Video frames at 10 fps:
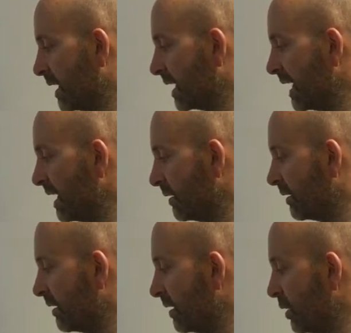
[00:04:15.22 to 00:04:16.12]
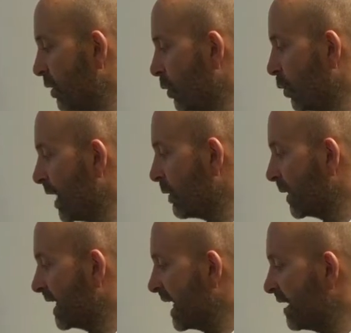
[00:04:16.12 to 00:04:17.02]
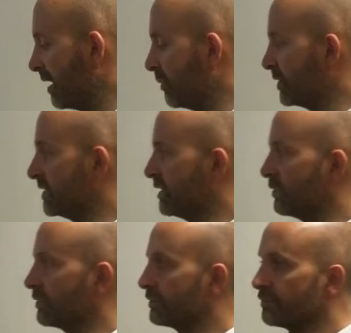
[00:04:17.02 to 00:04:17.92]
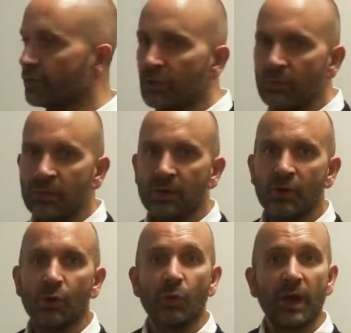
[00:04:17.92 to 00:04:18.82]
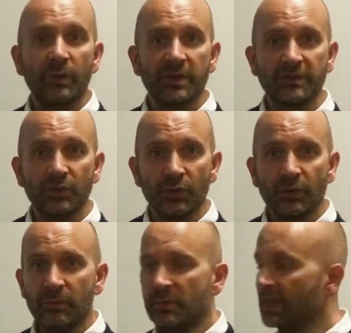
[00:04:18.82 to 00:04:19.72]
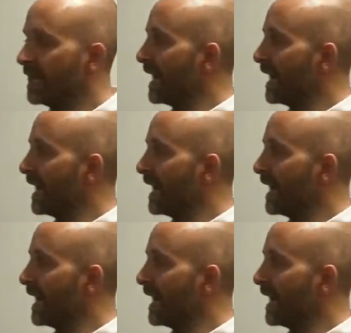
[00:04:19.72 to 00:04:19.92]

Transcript: again, where we get our materials from, where we store them,